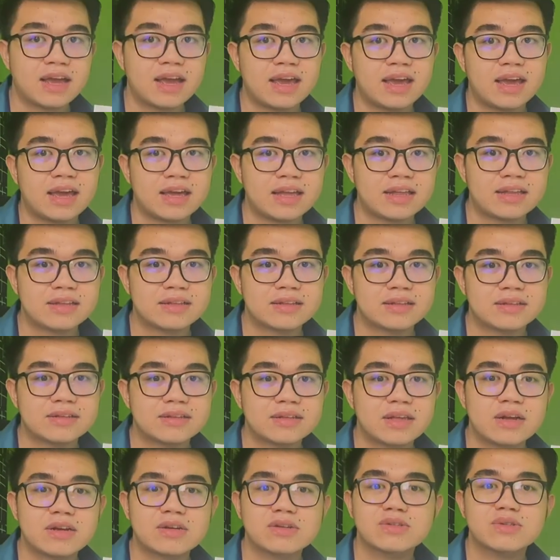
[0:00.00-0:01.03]

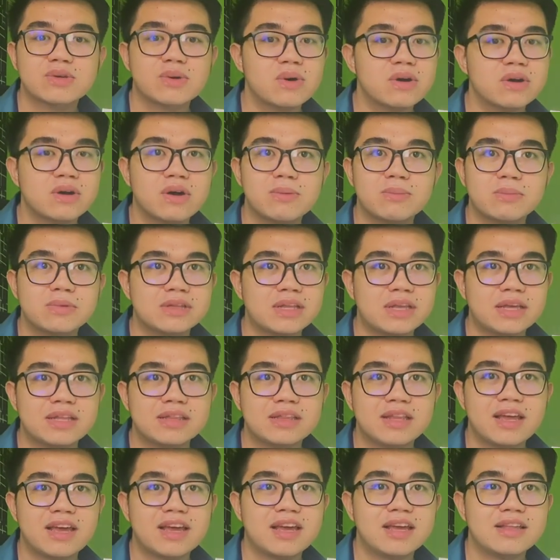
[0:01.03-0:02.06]
And they are so
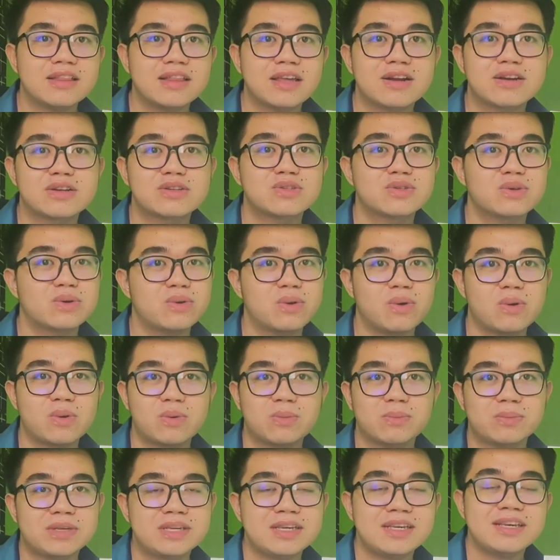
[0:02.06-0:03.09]
accommodating, they are so
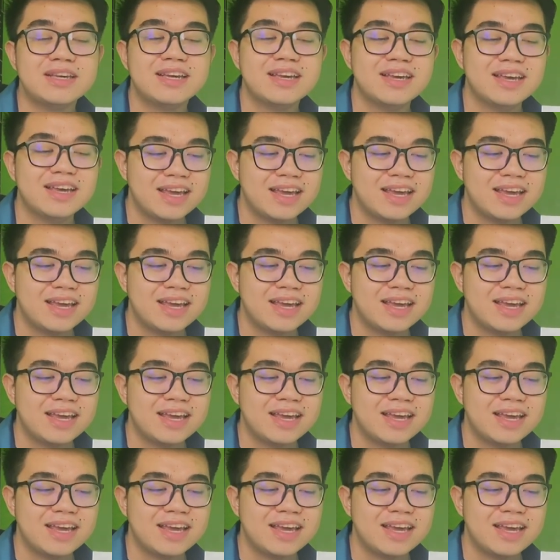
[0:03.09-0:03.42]
homey.